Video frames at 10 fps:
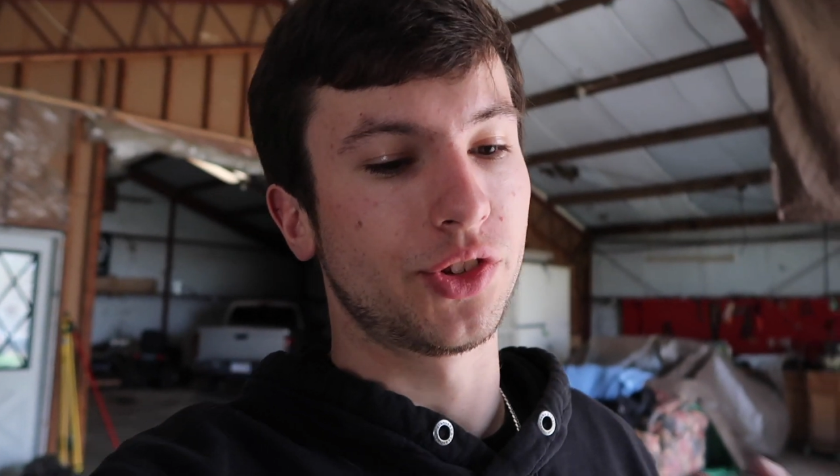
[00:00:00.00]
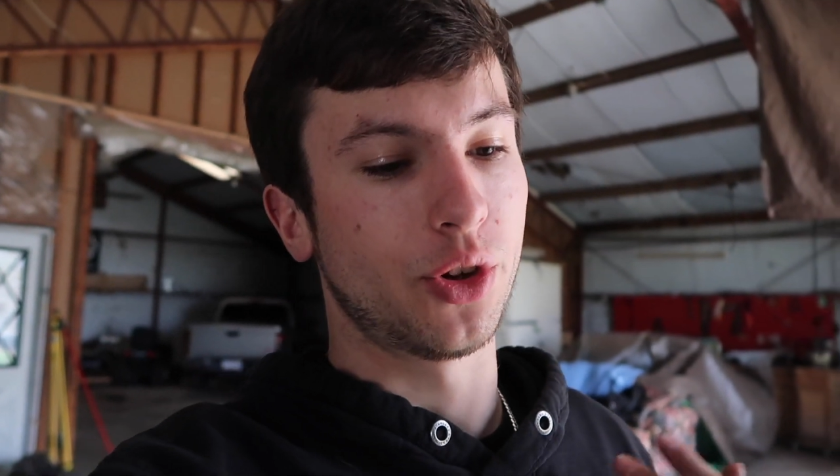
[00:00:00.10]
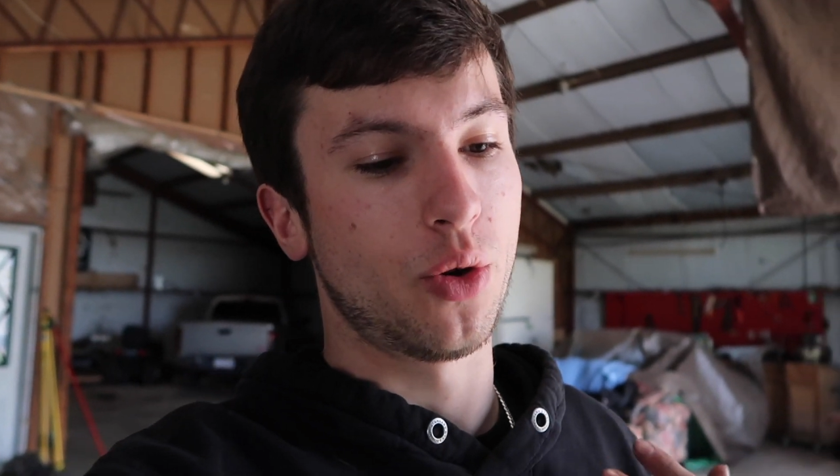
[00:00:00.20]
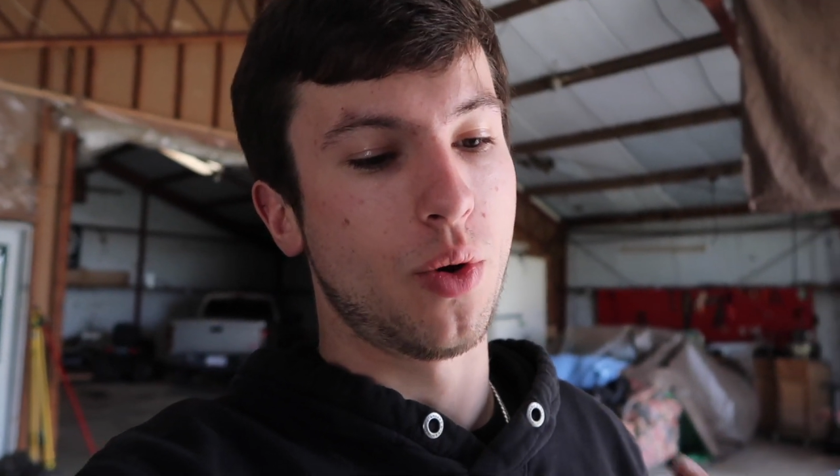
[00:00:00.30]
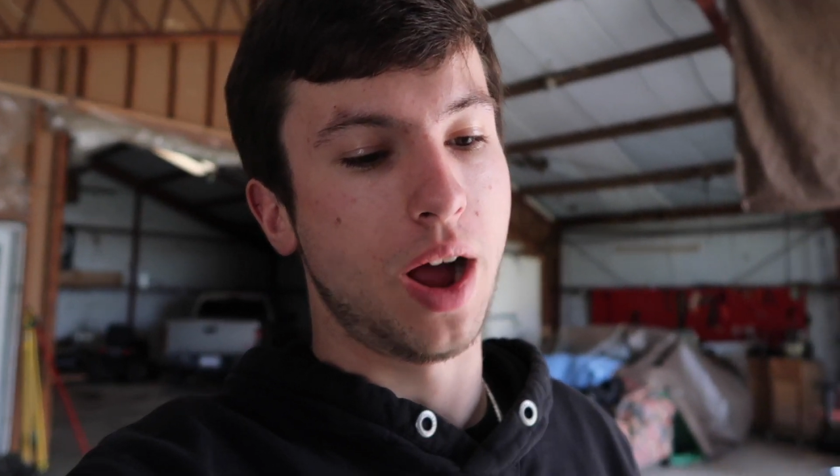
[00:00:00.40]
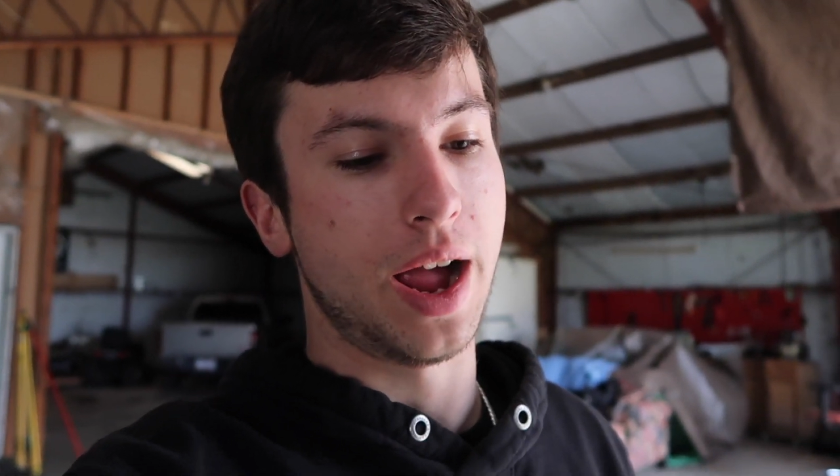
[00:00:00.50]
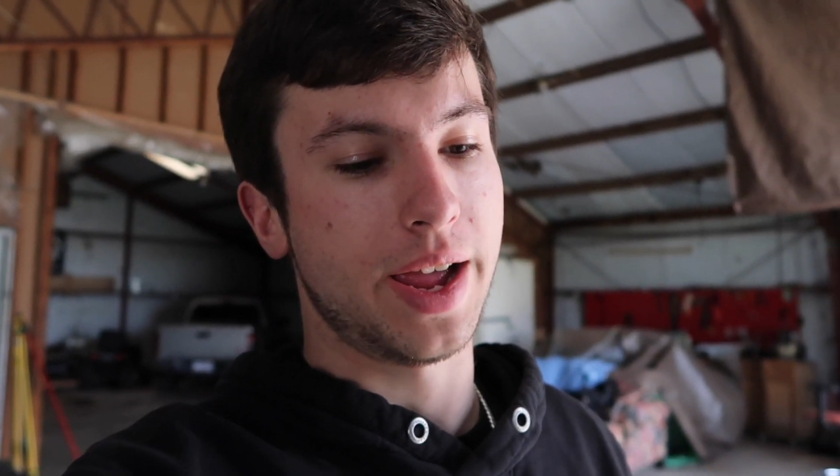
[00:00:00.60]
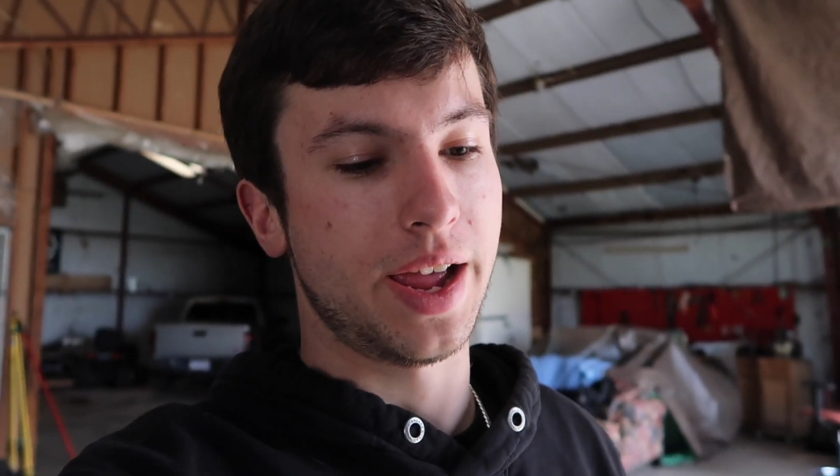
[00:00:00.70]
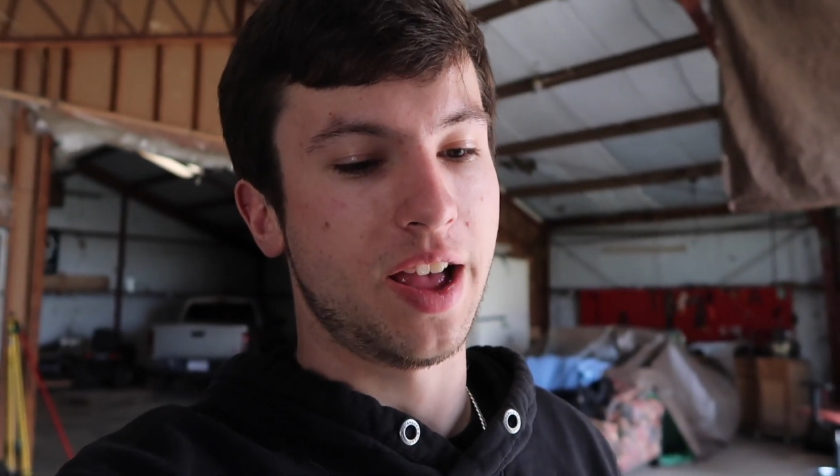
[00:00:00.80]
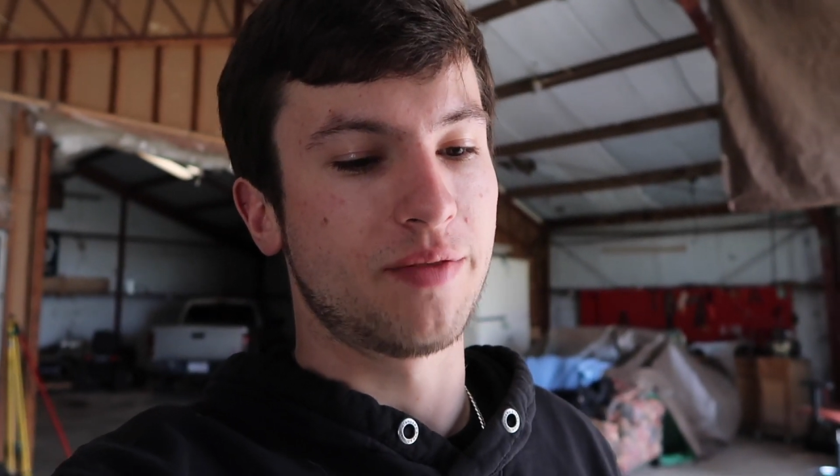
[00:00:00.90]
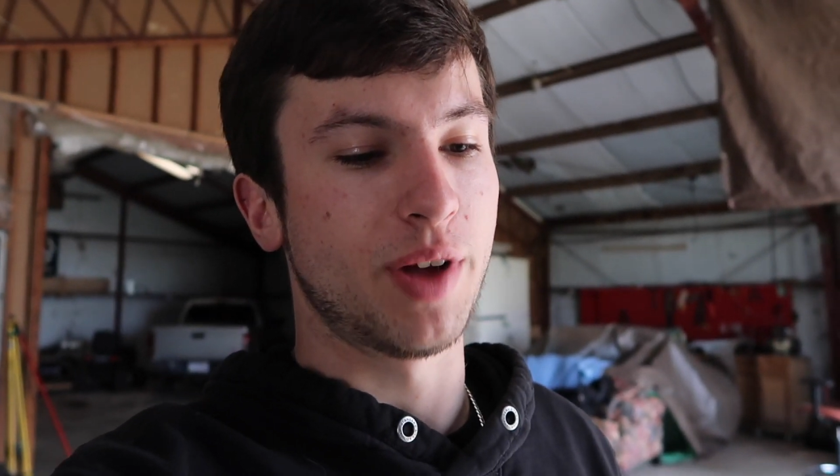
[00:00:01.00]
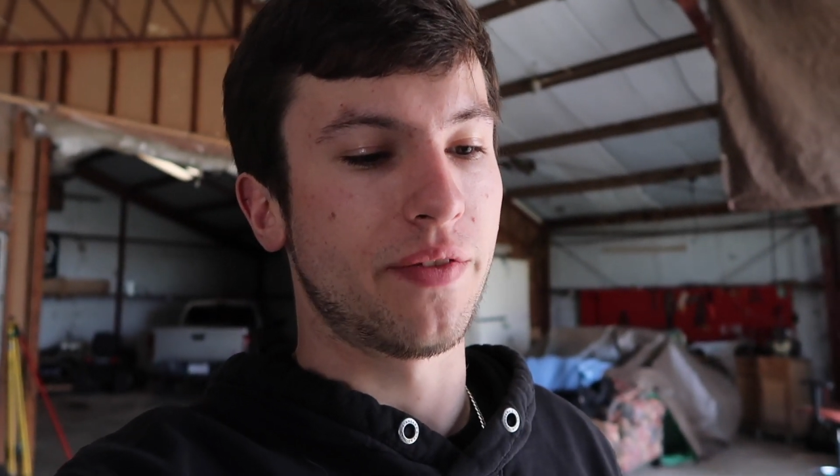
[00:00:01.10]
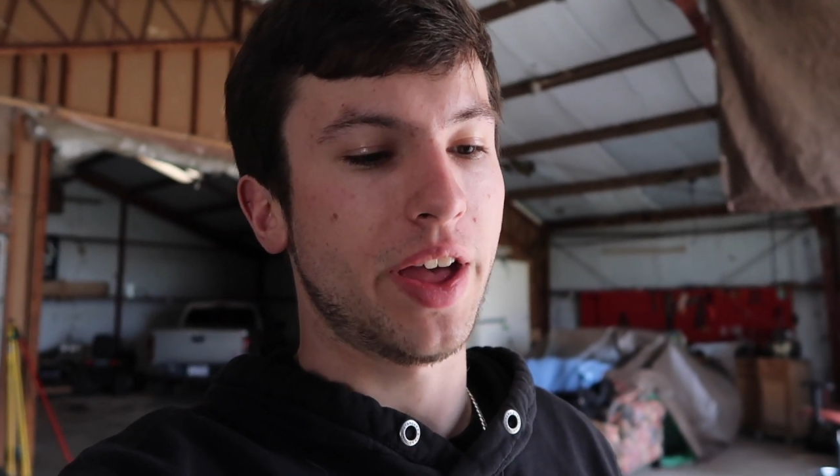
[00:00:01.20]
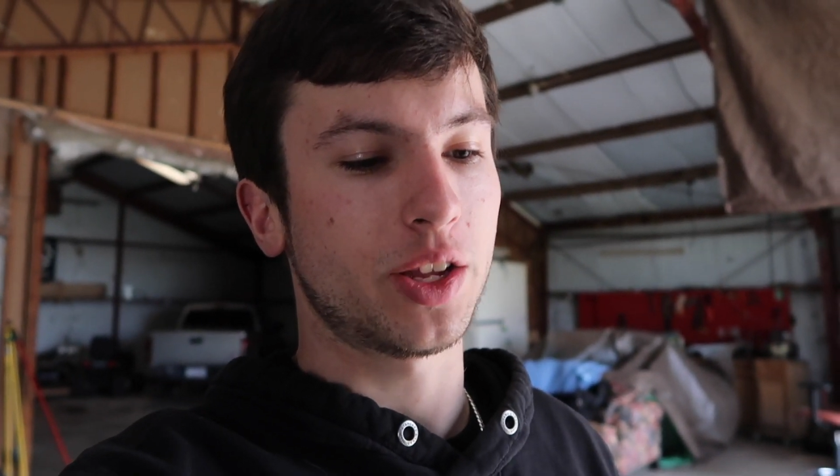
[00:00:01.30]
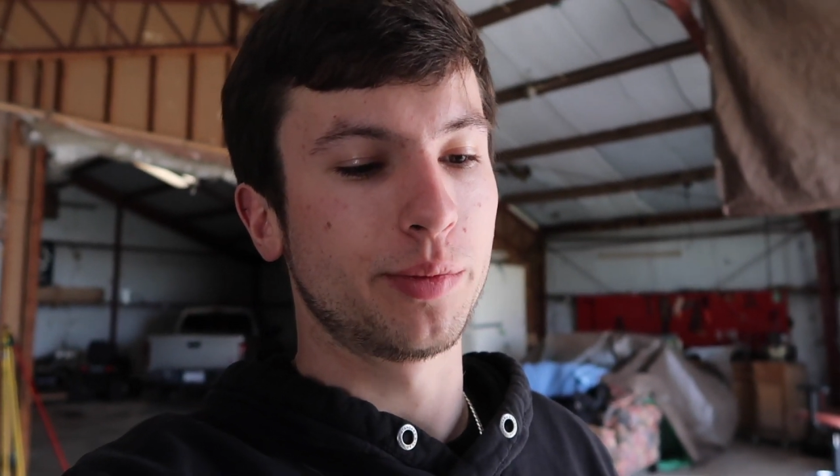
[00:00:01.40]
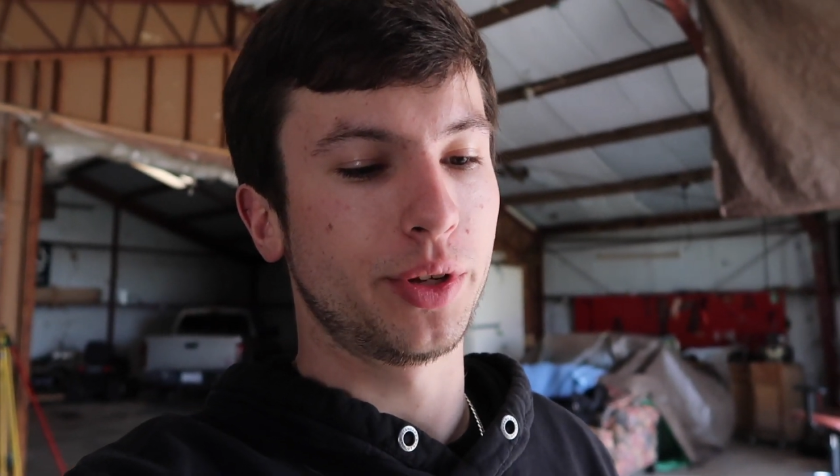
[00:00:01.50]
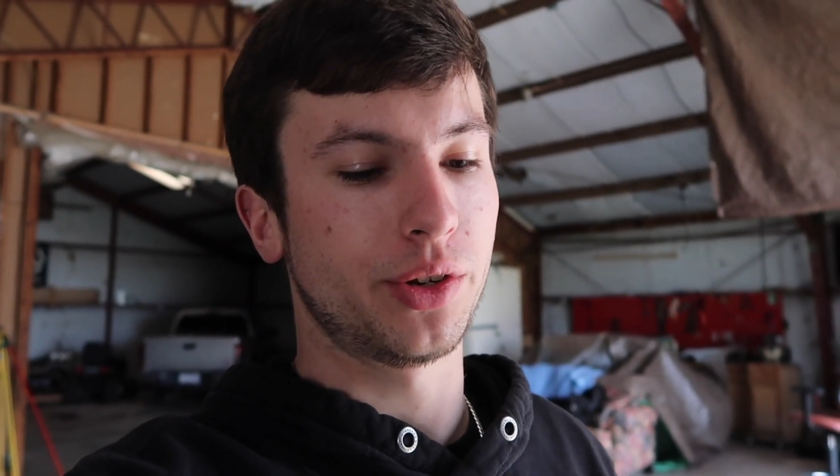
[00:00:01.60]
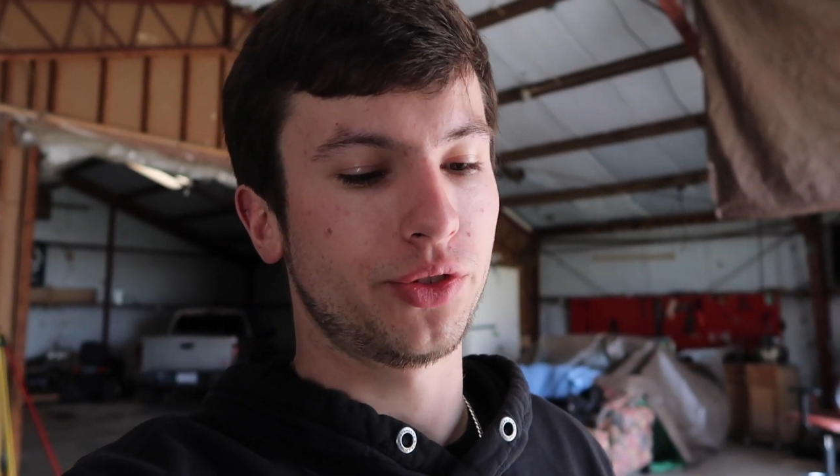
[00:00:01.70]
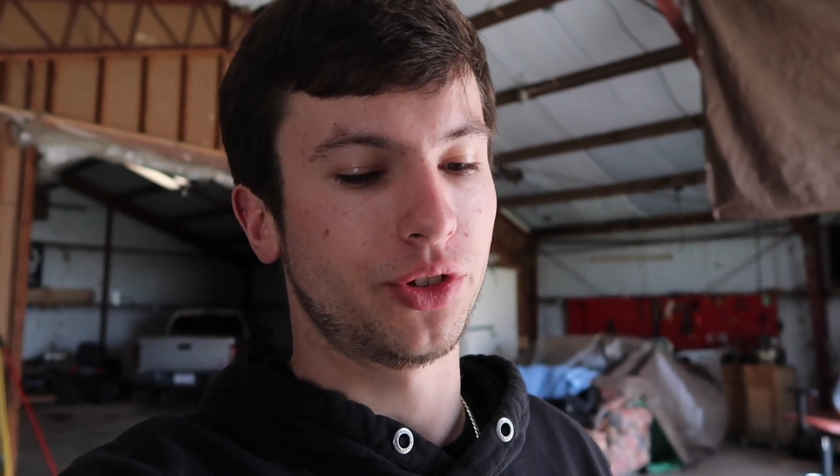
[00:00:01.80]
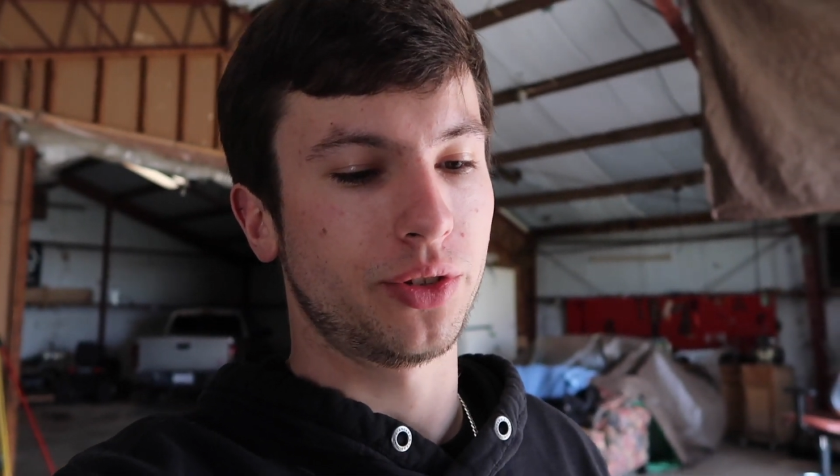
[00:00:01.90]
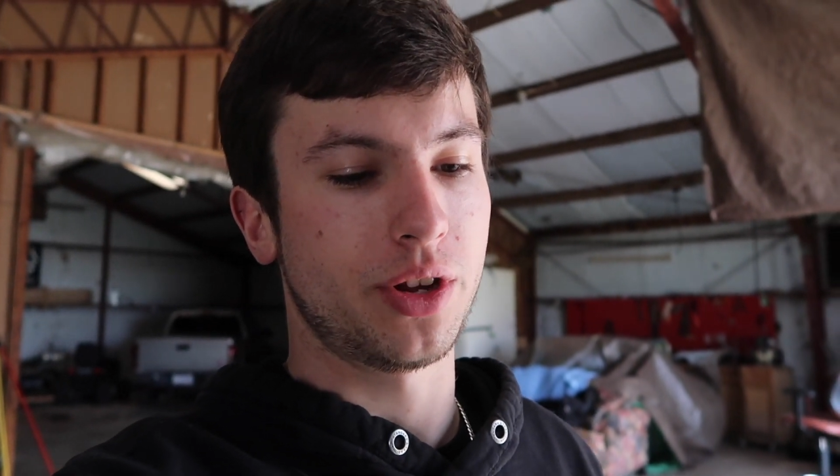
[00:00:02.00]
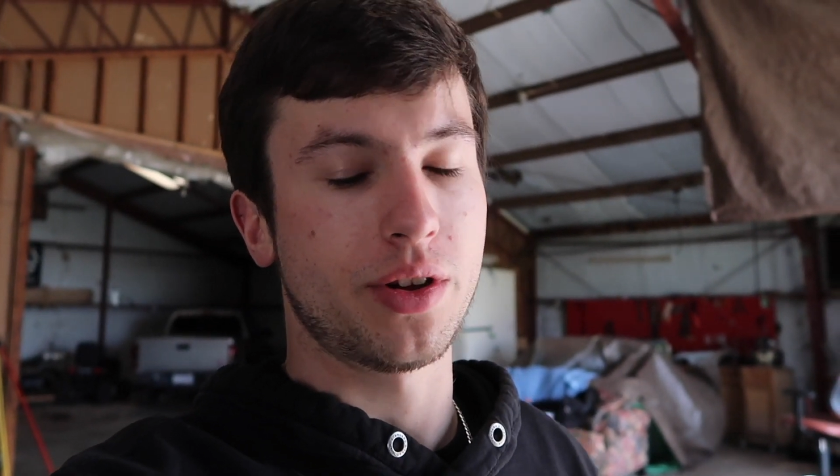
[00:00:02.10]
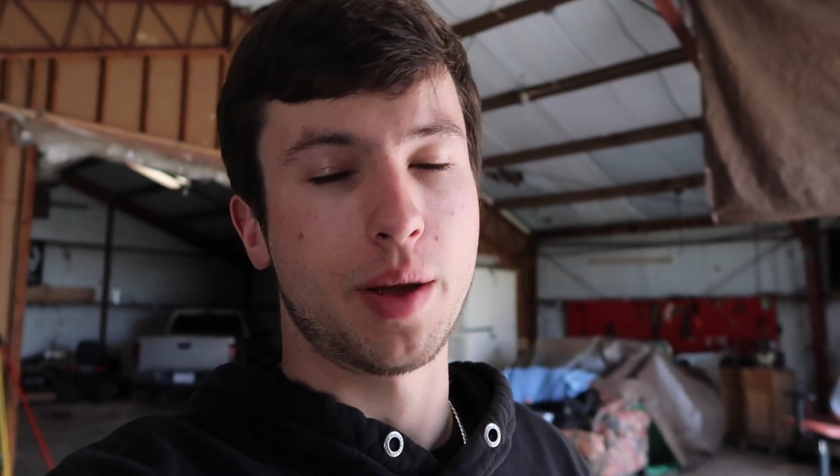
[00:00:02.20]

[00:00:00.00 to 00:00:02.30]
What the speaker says: So I have my vacuum bleeder still here.